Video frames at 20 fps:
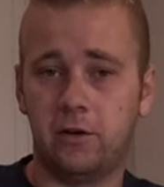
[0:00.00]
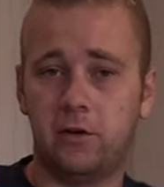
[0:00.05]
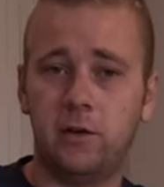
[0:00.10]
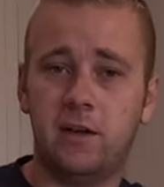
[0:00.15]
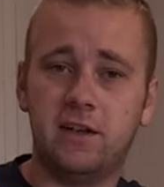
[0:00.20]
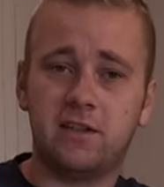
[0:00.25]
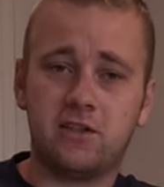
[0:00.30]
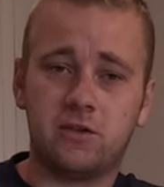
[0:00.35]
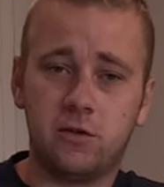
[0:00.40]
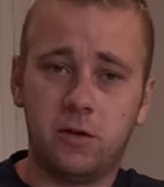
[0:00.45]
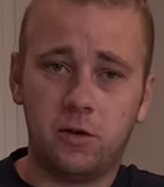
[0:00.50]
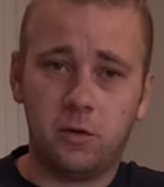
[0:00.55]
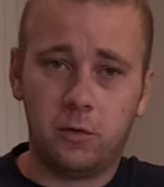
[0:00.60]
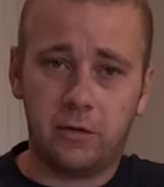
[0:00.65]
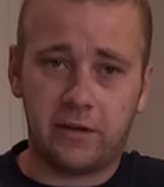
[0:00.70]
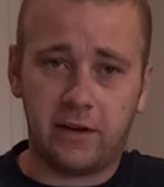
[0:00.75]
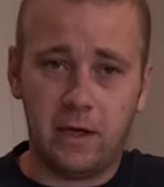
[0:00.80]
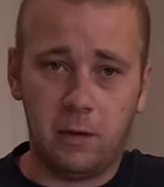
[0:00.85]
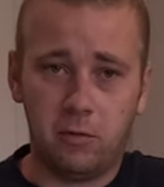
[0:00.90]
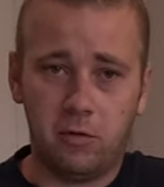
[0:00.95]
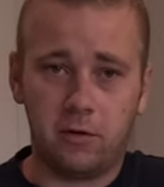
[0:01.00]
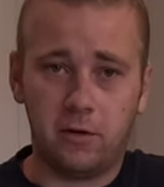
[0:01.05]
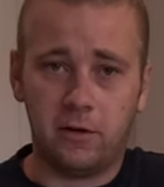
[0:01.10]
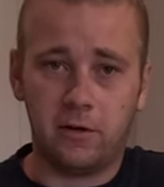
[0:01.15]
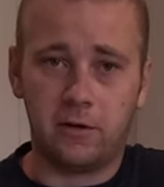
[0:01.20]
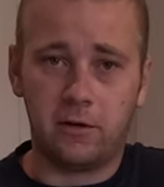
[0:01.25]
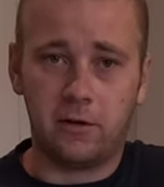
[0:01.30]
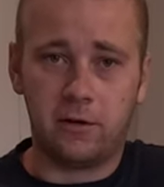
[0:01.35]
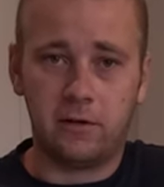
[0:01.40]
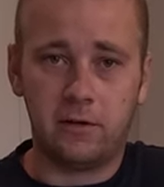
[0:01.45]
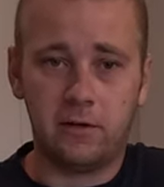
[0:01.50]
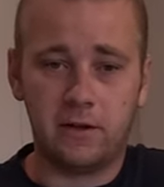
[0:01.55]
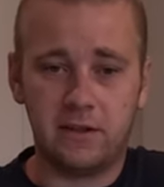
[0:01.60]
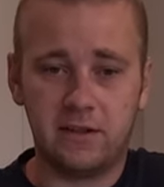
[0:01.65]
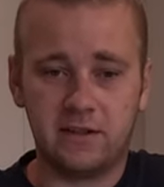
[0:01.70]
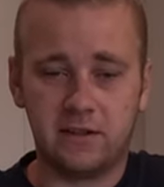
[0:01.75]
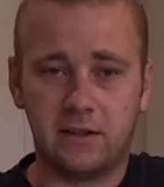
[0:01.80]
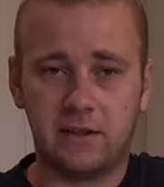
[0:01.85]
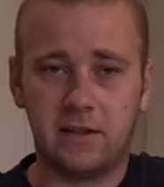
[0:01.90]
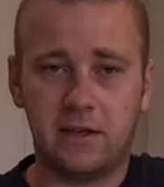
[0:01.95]
Do you guys struggle with cable clutter,
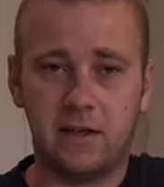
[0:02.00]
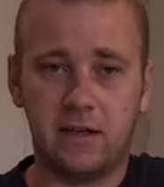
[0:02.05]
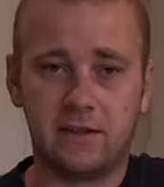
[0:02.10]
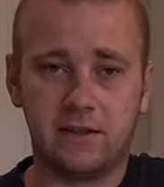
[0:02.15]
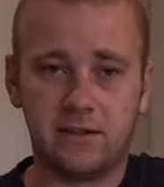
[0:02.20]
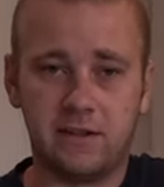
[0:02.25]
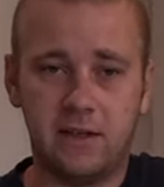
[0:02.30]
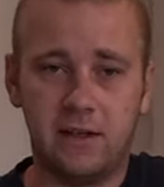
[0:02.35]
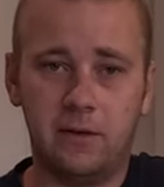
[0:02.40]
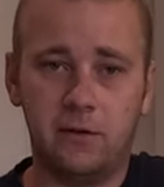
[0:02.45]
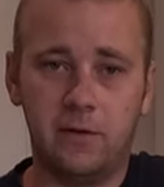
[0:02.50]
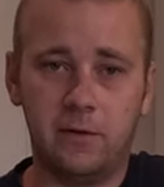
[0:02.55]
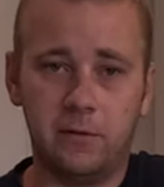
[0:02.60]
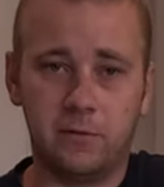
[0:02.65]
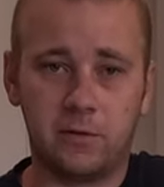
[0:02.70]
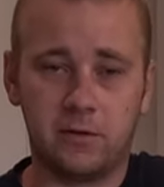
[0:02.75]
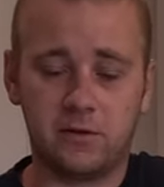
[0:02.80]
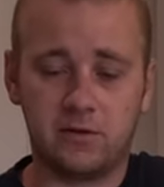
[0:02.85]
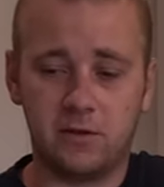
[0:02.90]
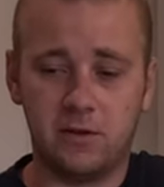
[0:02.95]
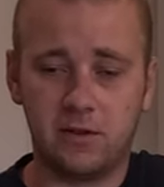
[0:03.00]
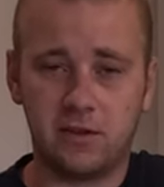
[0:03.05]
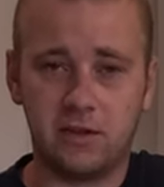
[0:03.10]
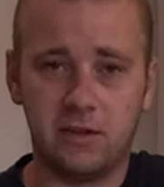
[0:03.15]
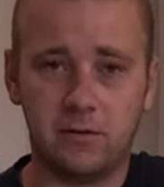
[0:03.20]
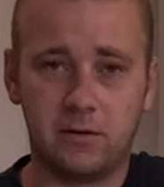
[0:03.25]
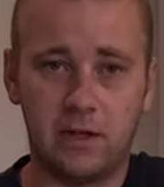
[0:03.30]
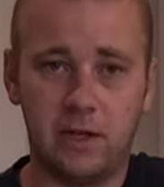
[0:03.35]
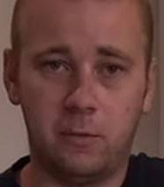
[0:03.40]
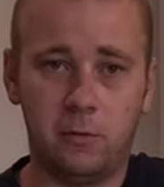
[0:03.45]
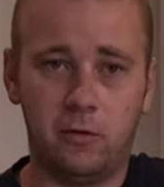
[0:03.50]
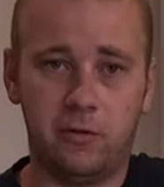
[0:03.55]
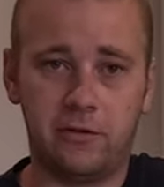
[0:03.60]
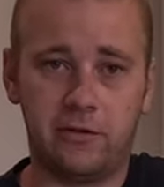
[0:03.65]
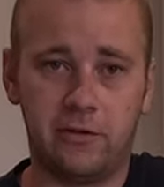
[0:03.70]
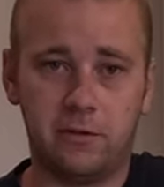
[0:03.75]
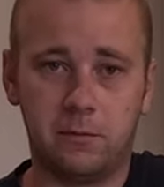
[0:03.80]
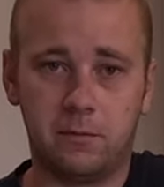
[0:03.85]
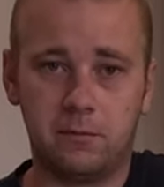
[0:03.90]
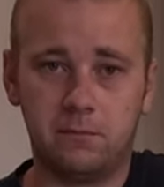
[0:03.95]
things like that, tangling, frustration of
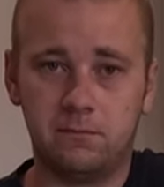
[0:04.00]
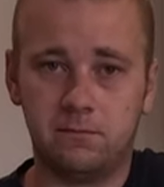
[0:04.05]
cables? You've